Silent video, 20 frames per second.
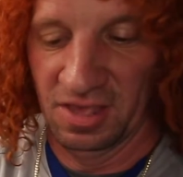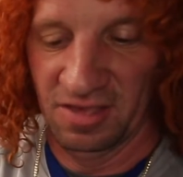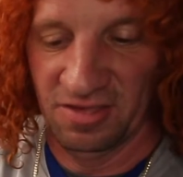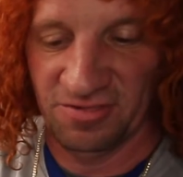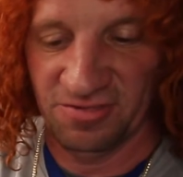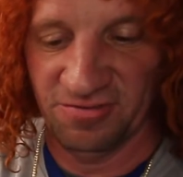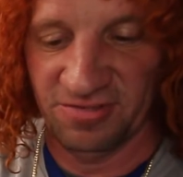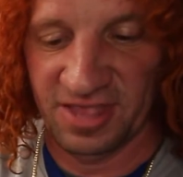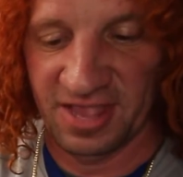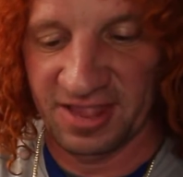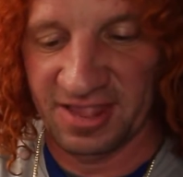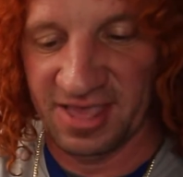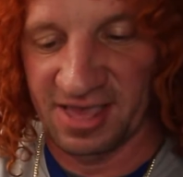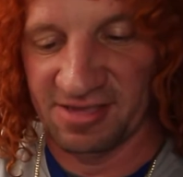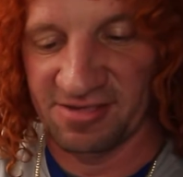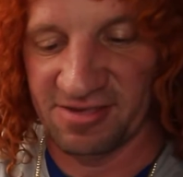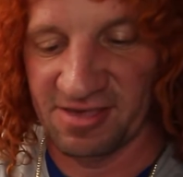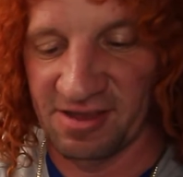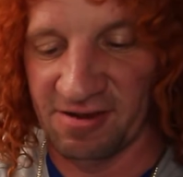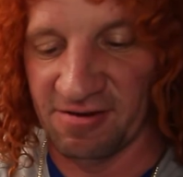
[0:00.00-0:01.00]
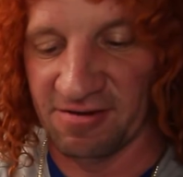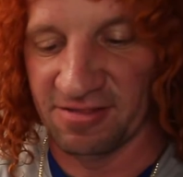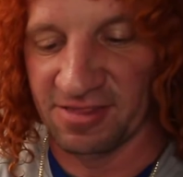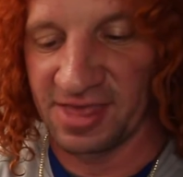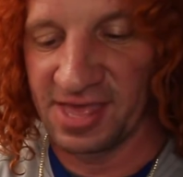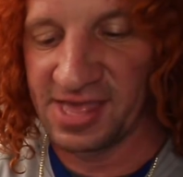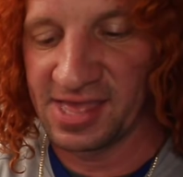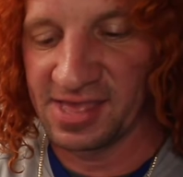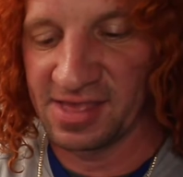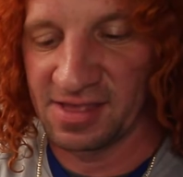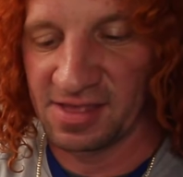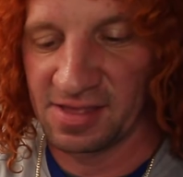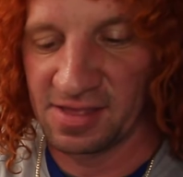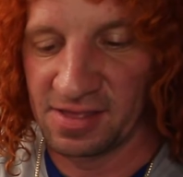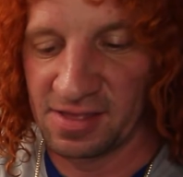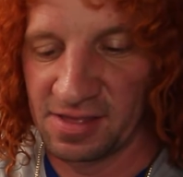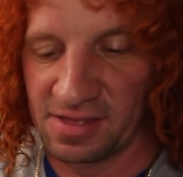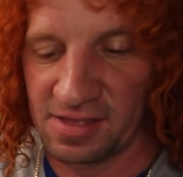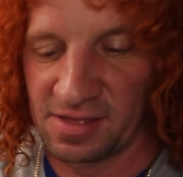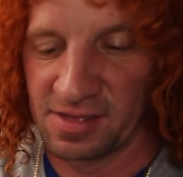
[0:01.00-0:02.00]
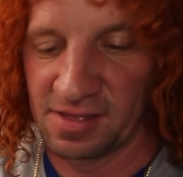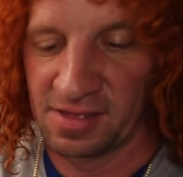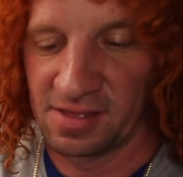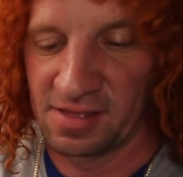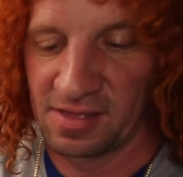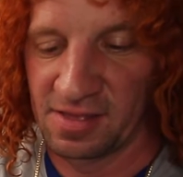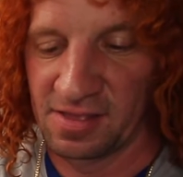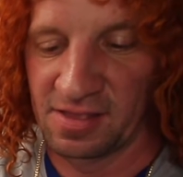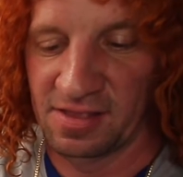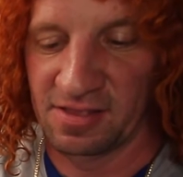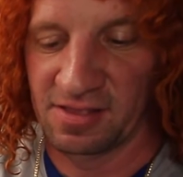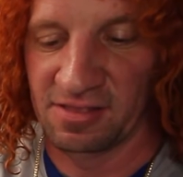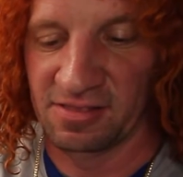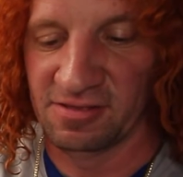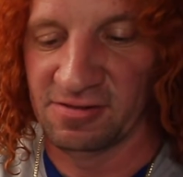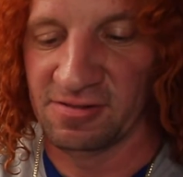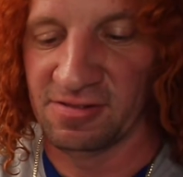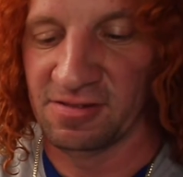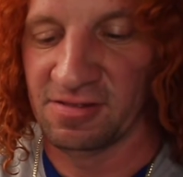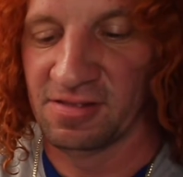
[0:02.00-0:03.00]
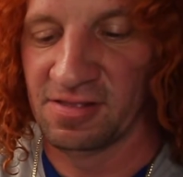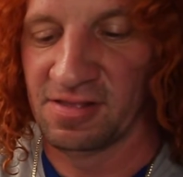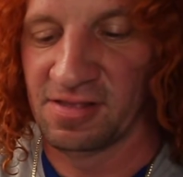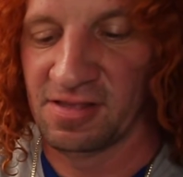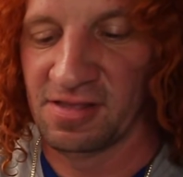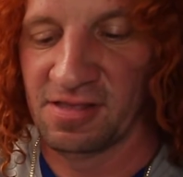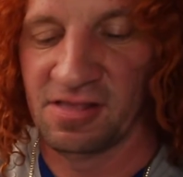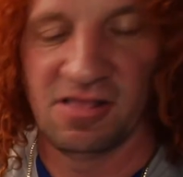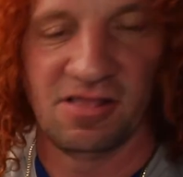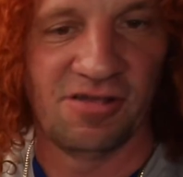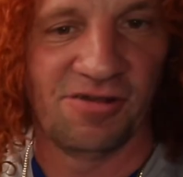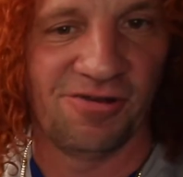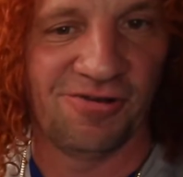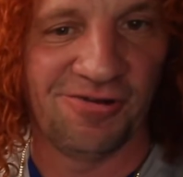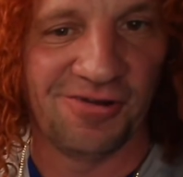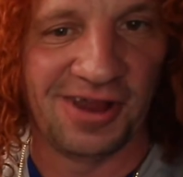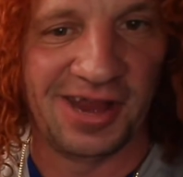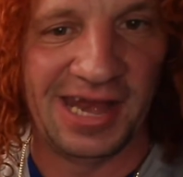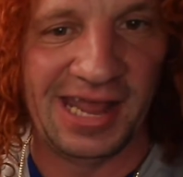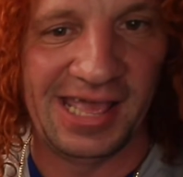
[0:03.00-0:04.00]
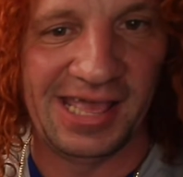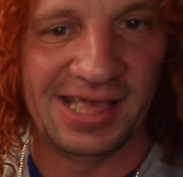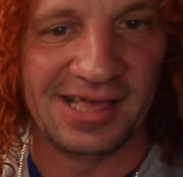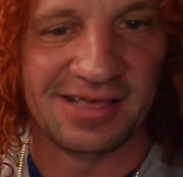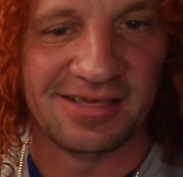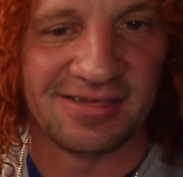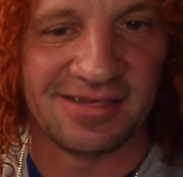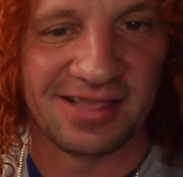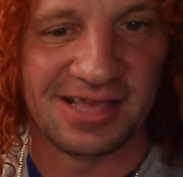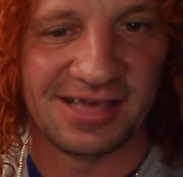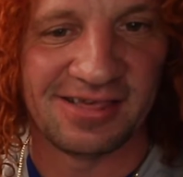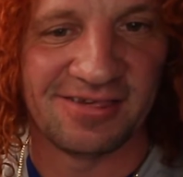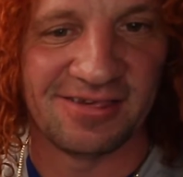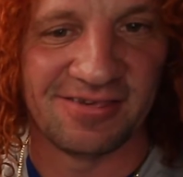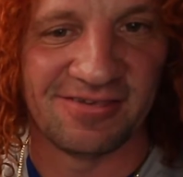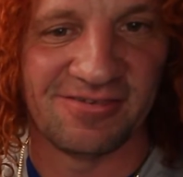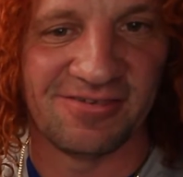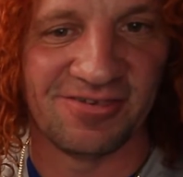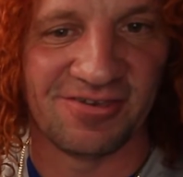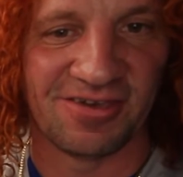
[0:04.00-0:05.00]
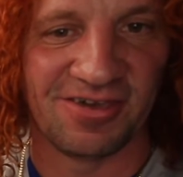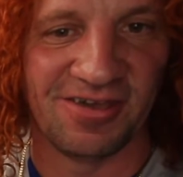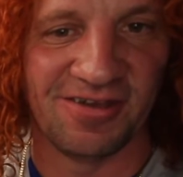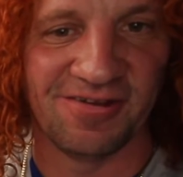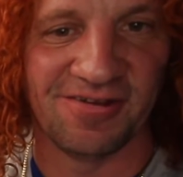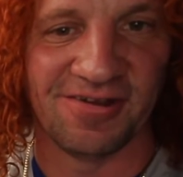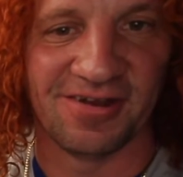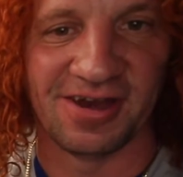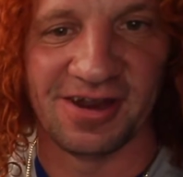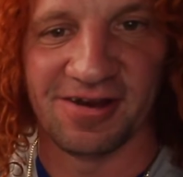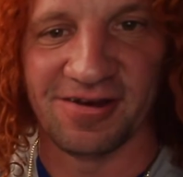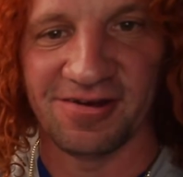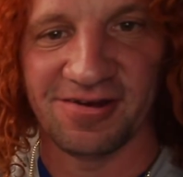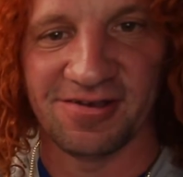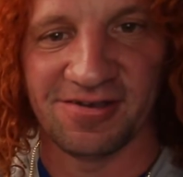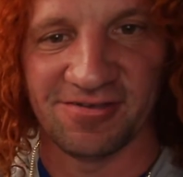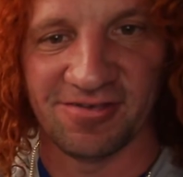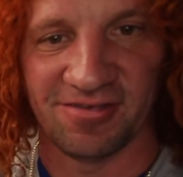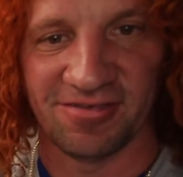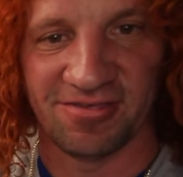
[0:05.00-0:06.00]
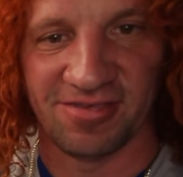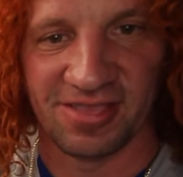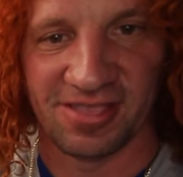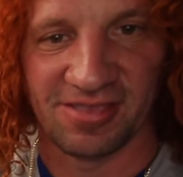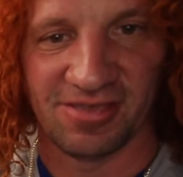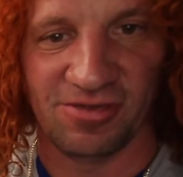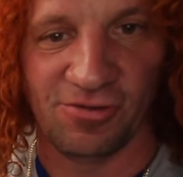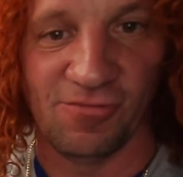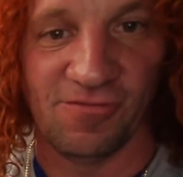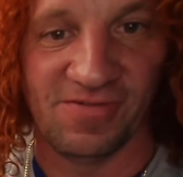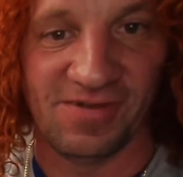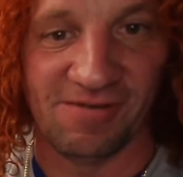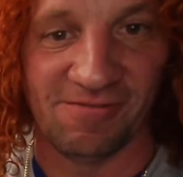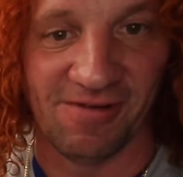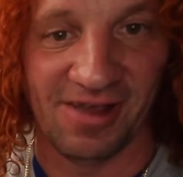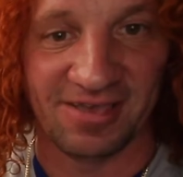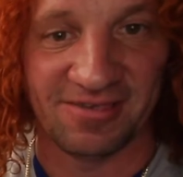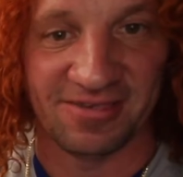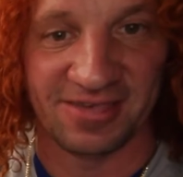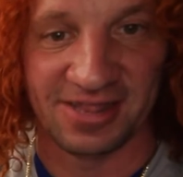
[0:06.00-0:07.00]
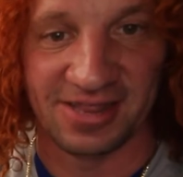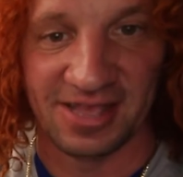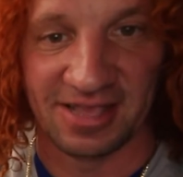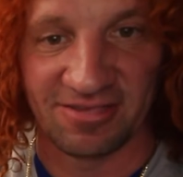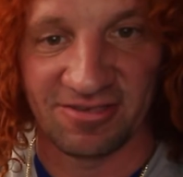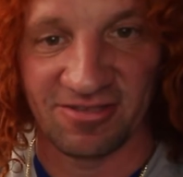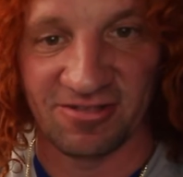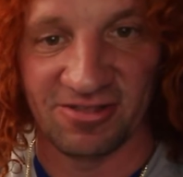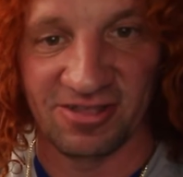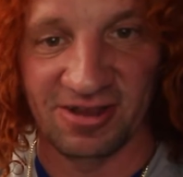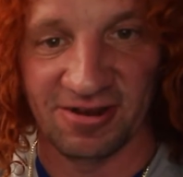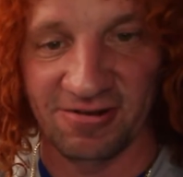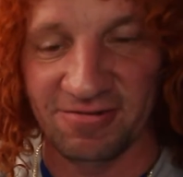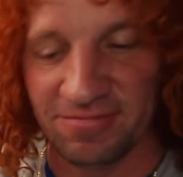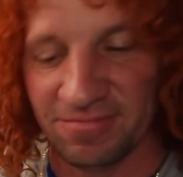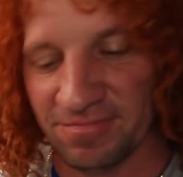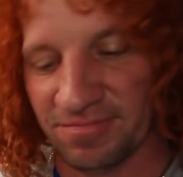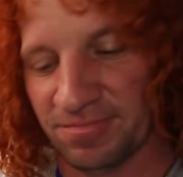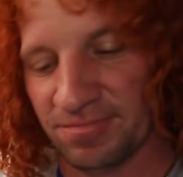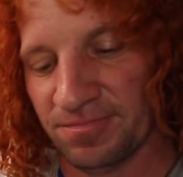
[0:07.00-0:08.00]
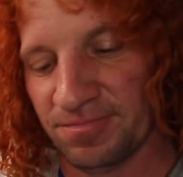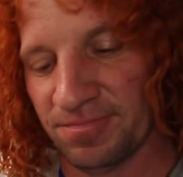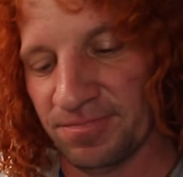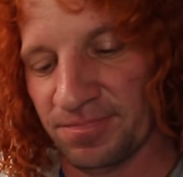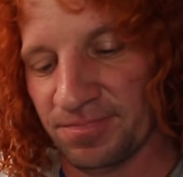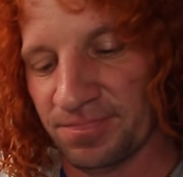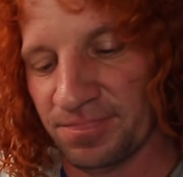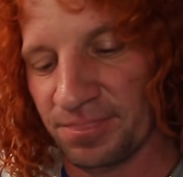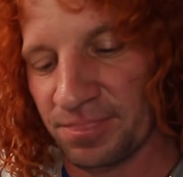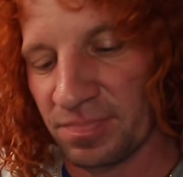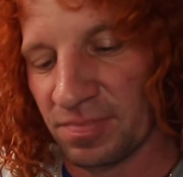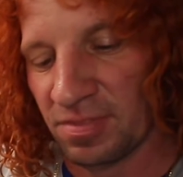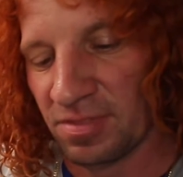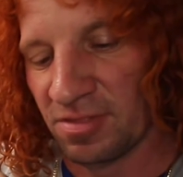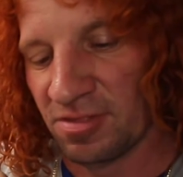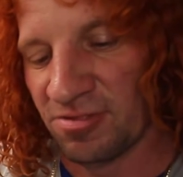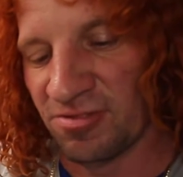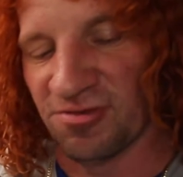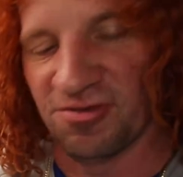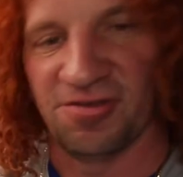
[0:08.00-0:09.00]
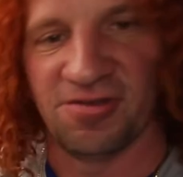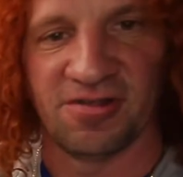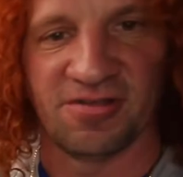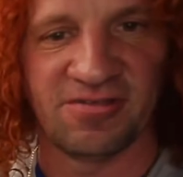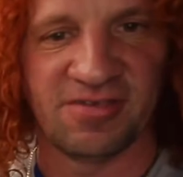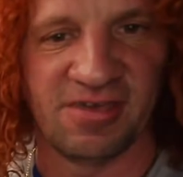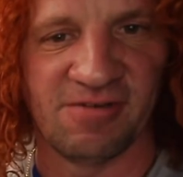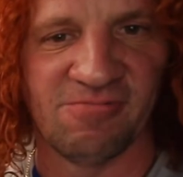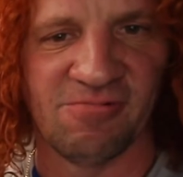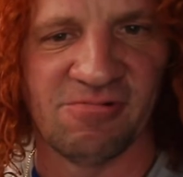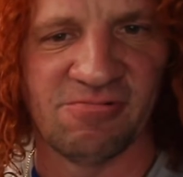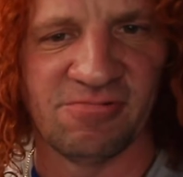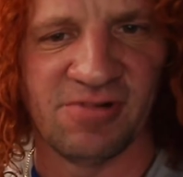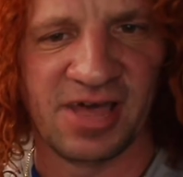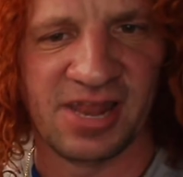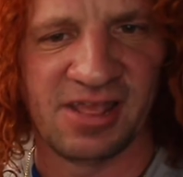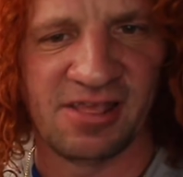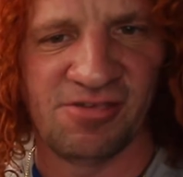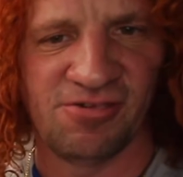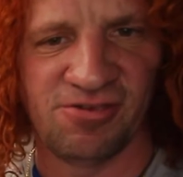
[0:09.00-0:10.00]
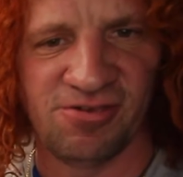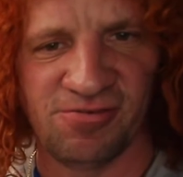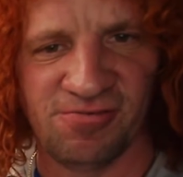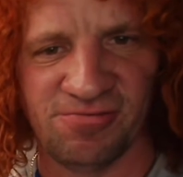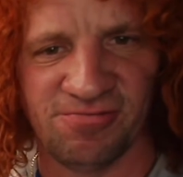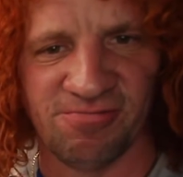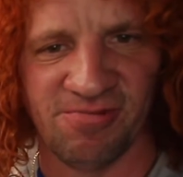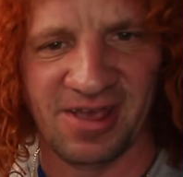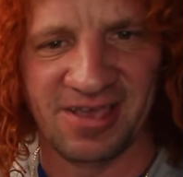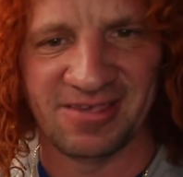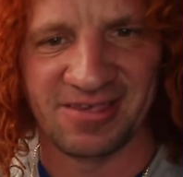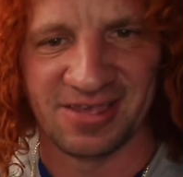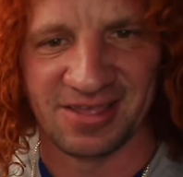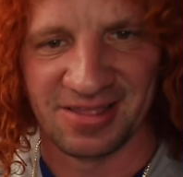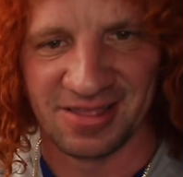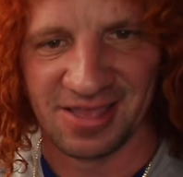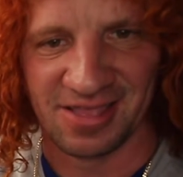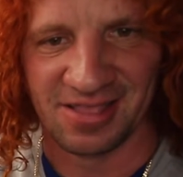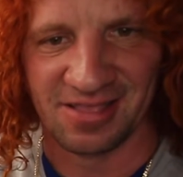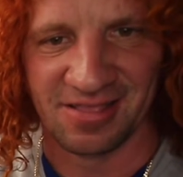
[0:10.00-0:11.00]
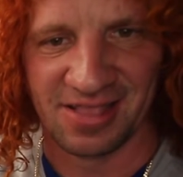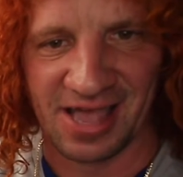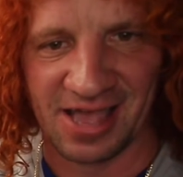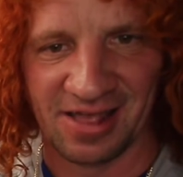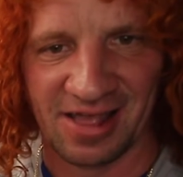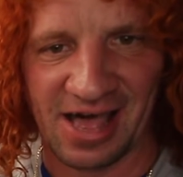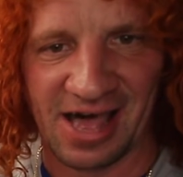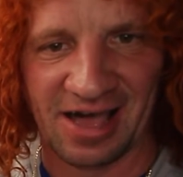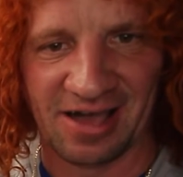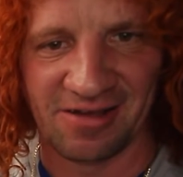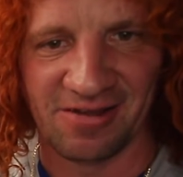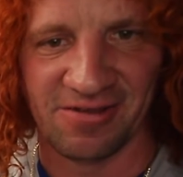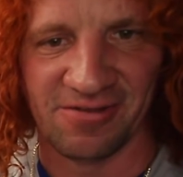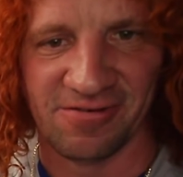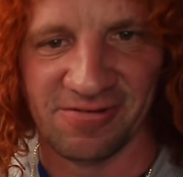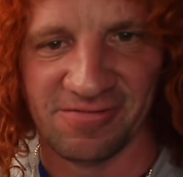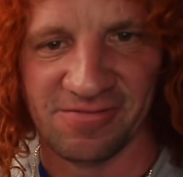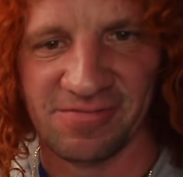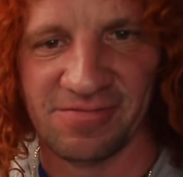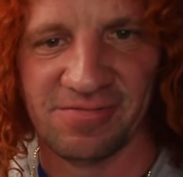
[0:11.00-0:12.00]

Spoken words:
So that takes care of that. The little LED is nice and secure in there because it's in UV resin that's clear. So you're going to say, well, why did you use resin and not hot glue?